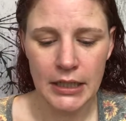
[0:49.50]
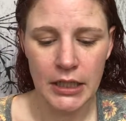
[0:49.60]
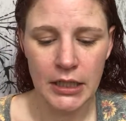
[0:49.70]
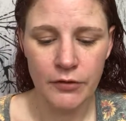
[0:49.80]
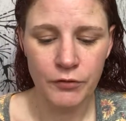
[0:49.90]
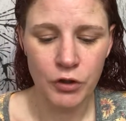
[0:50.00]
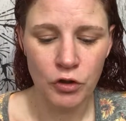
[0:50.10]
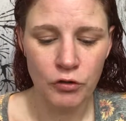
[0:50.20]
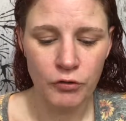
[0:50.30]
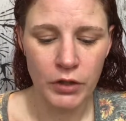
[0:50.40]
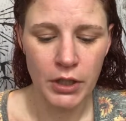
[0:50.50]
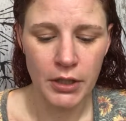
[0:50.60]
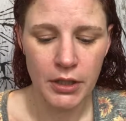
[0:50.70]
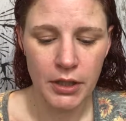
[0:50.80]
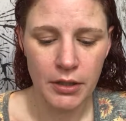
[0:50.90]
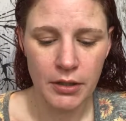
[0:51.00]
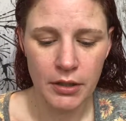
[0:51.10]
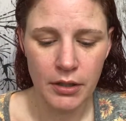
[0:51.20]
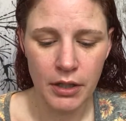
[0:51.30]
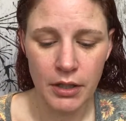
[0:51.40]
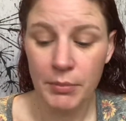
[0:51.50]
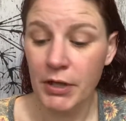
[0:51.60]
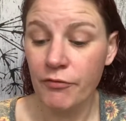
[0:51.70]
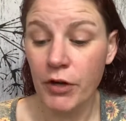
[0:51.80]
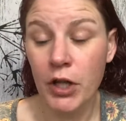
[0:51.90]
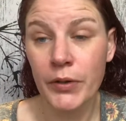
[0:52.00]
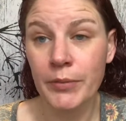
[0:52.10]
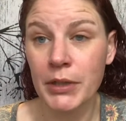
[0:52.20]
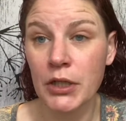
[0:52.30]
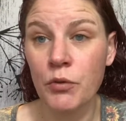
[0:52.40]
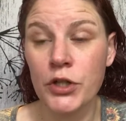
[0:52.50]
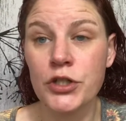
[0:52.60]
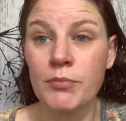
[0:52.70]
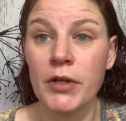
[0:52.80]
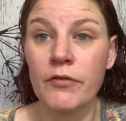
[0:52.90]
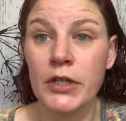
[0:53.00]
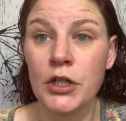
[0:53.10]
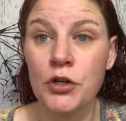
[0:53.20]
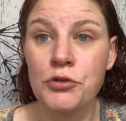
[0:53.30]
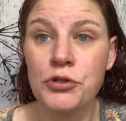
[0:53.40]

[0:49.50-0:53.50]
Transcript: If you've uh, been following me, watching my videos,